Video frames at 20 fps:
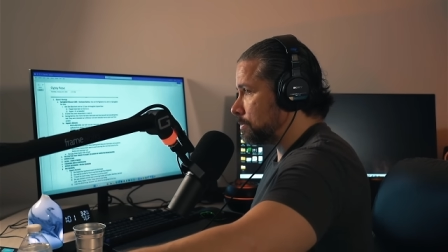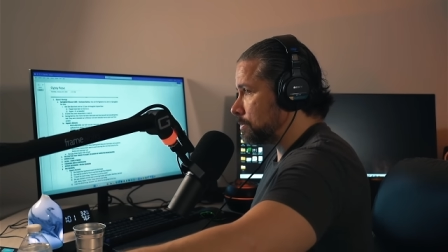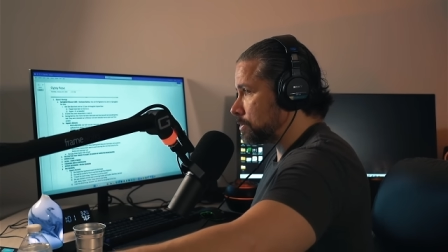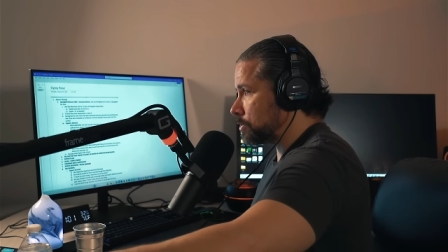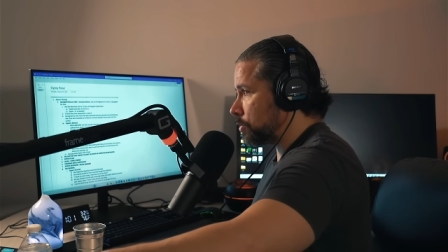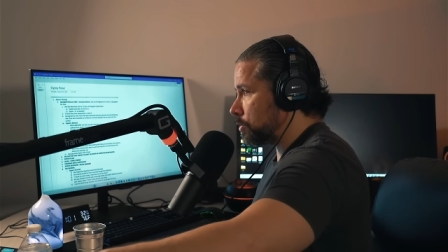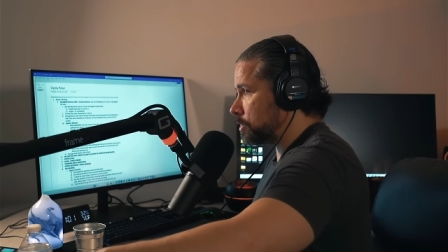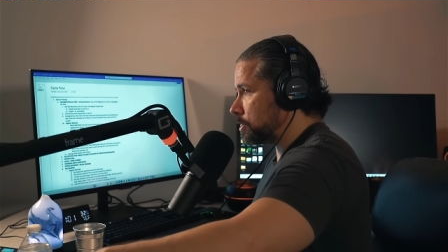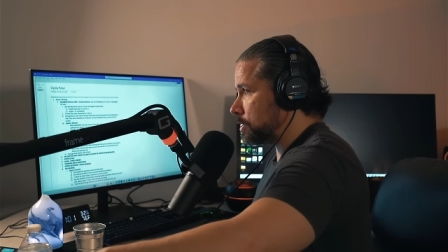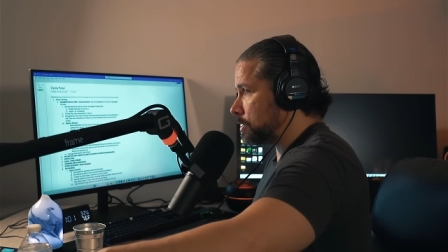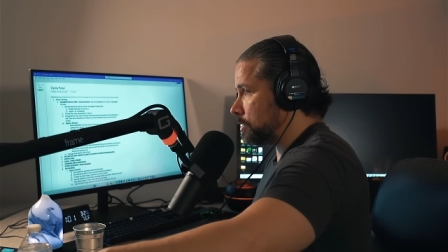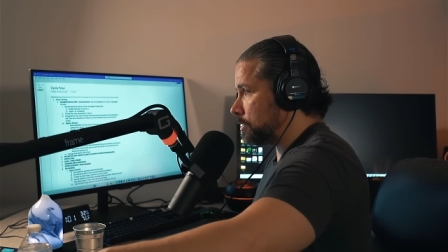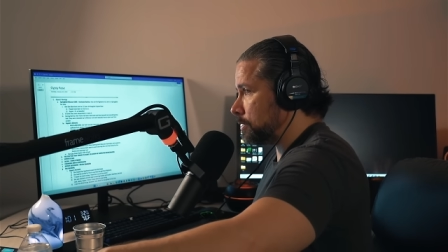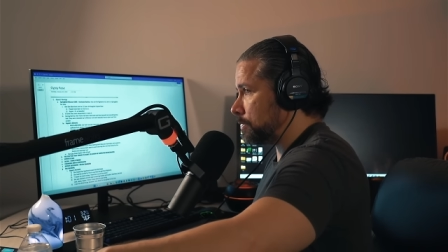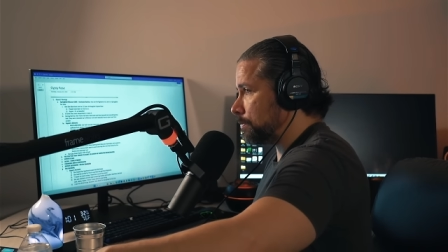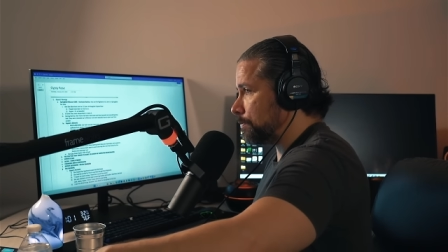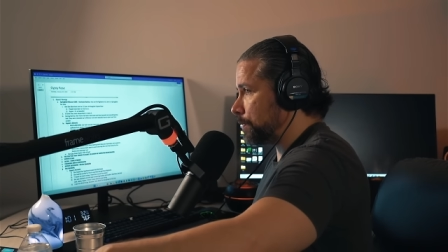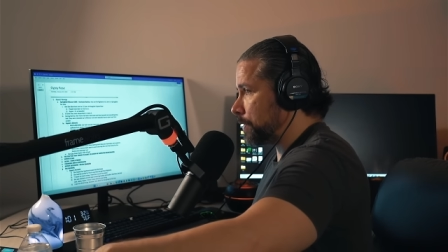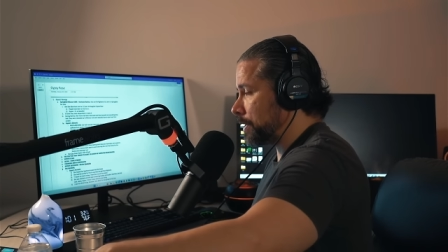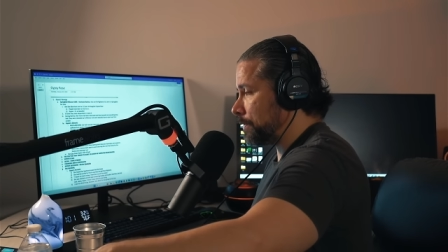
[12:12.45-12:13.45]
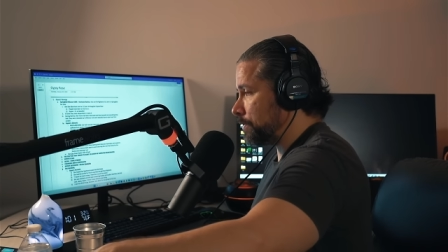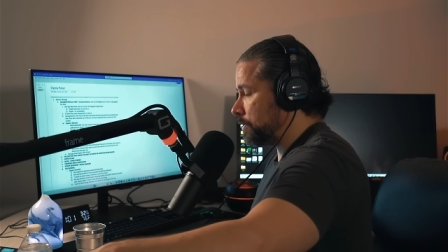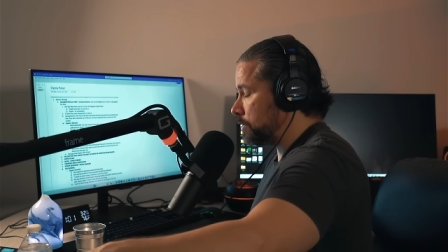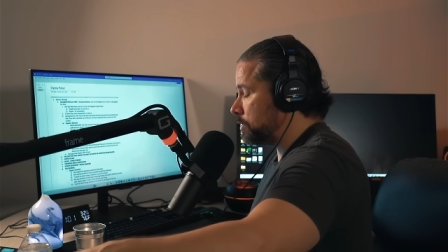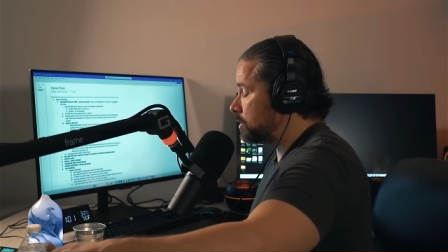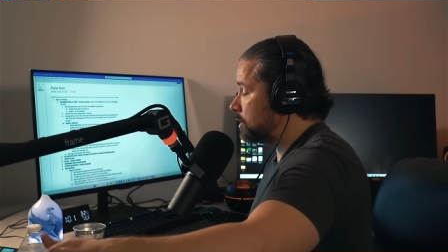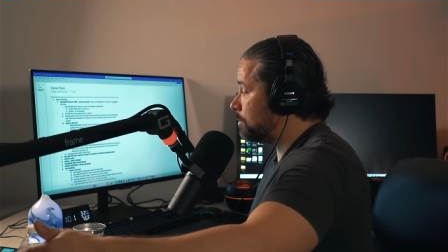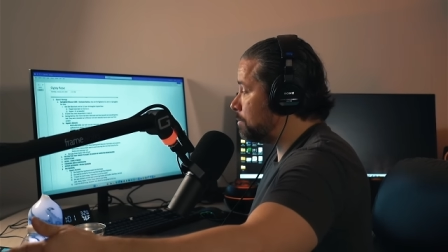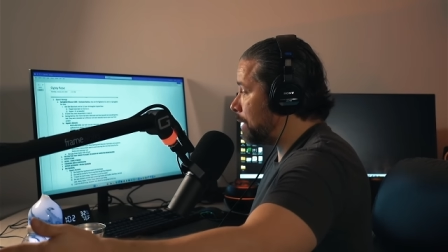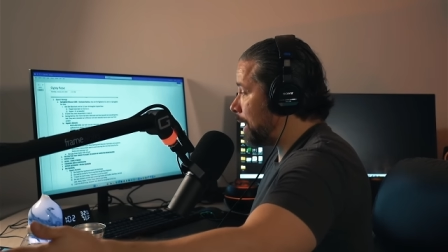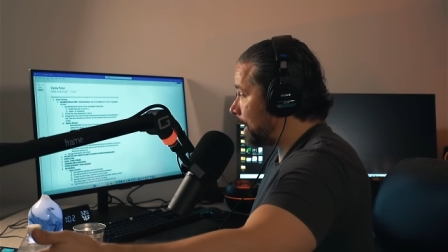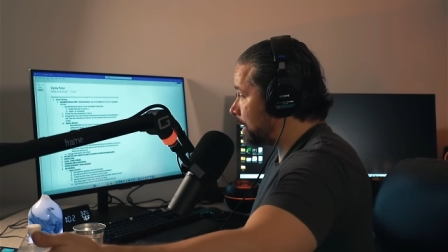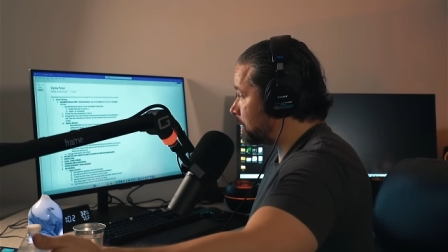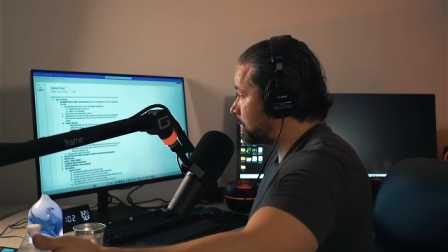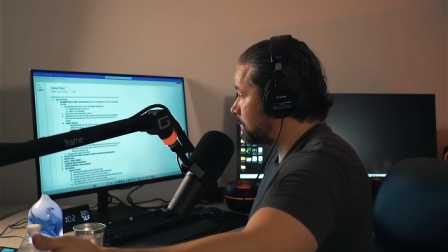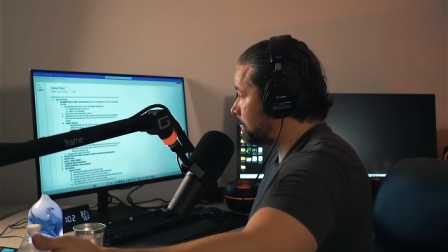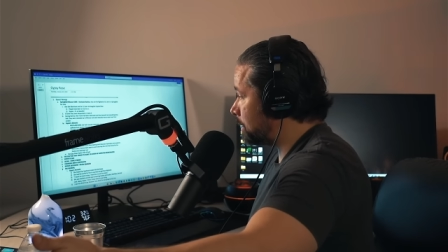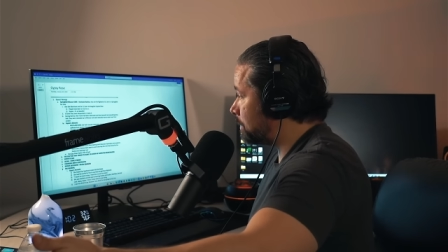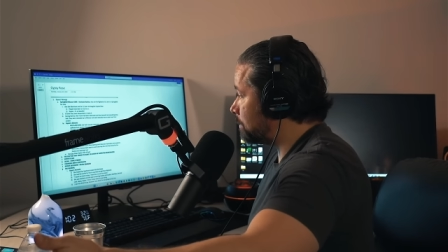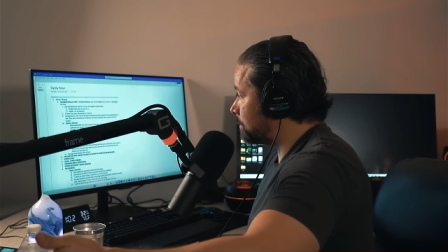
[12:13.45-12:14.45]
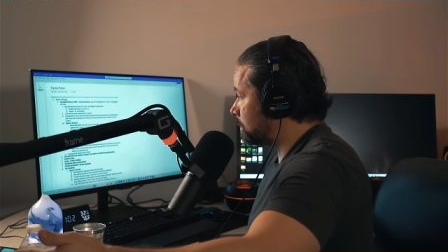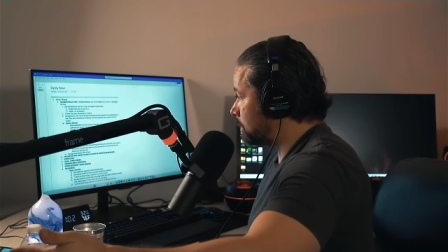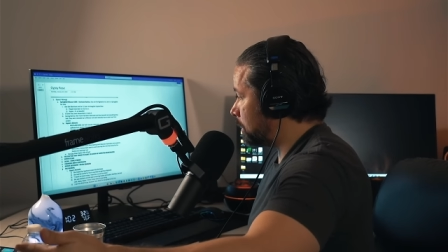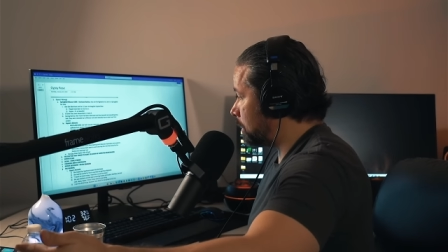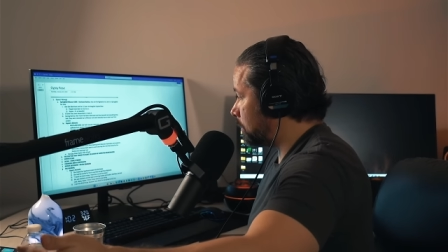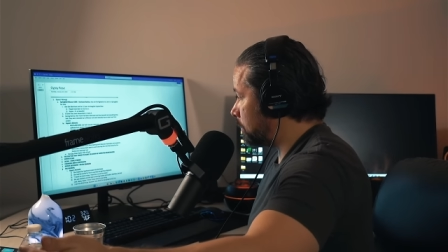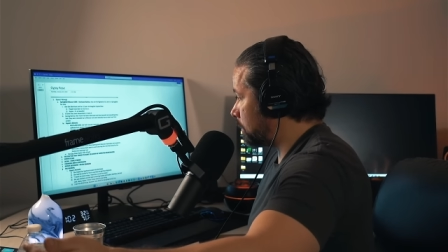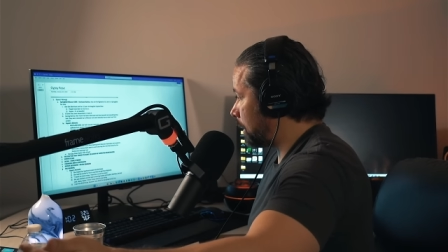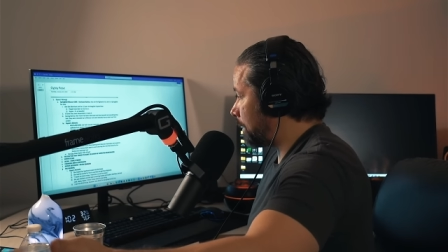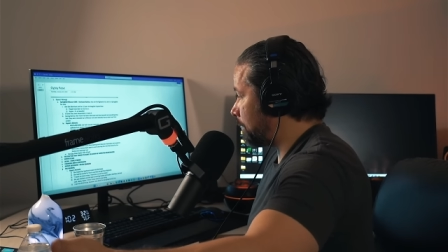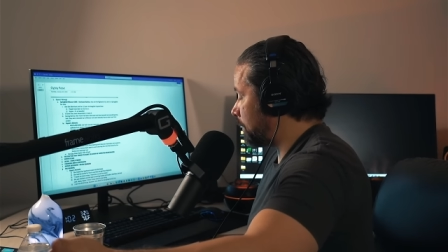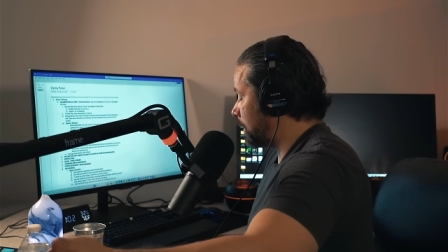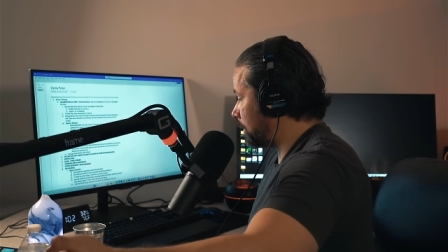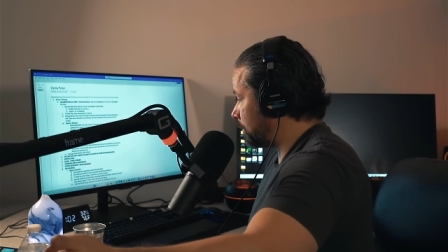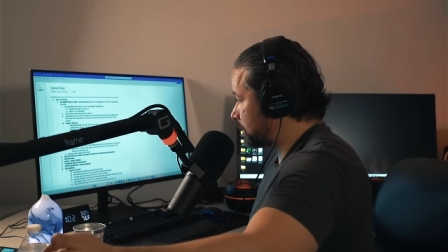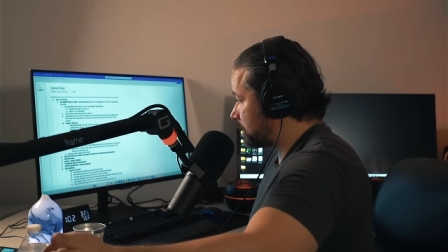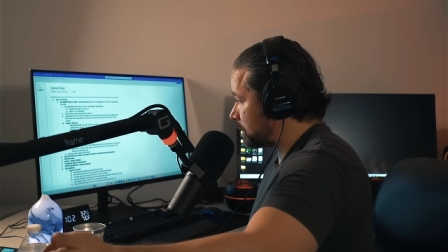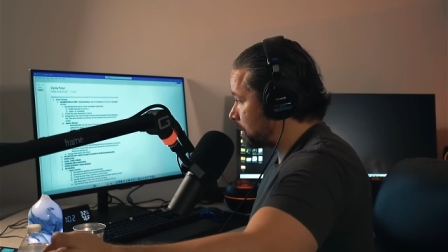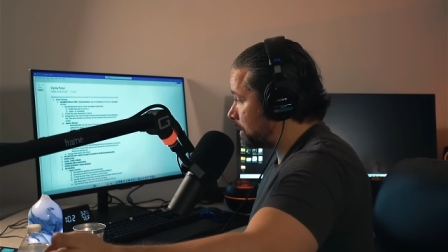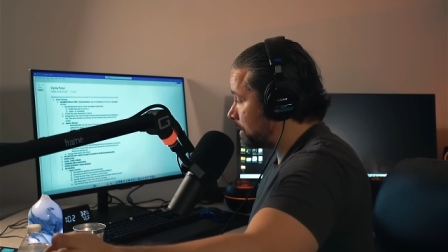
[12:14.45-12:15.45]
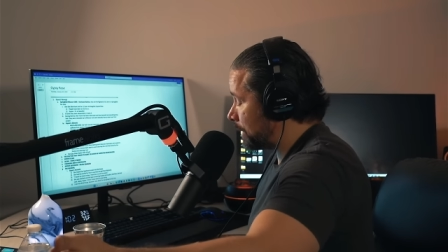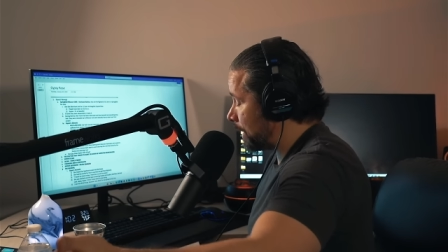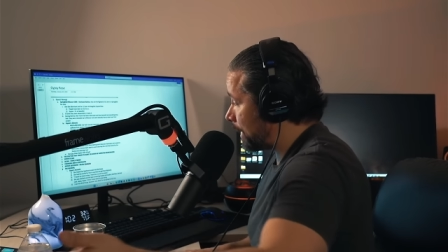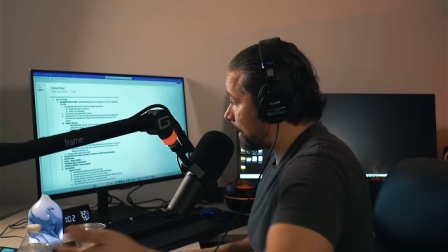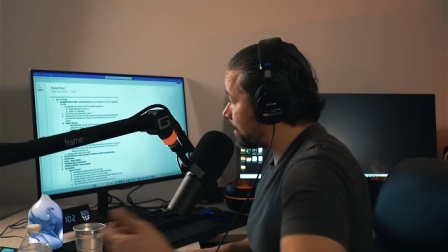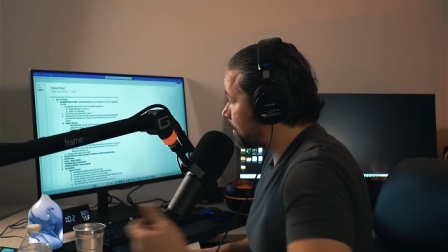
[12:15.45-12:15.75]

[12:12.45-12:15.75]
tortured if you could imagine it. You know, I've I've seen that.